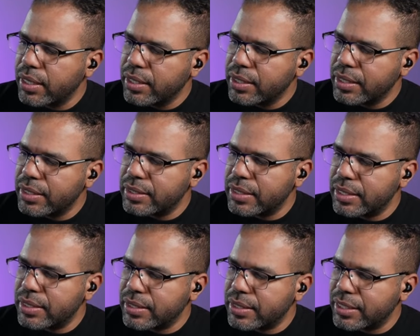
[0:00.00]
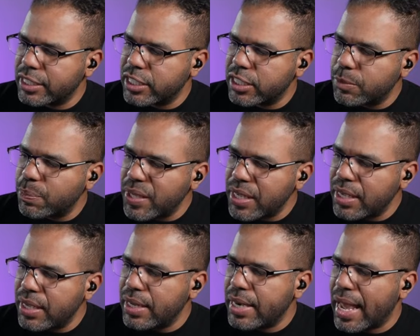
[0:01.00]
This is the
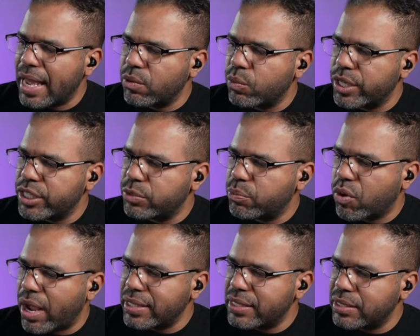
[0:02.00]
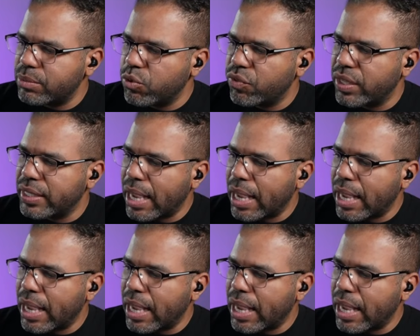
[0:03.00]
speed at which price is moving.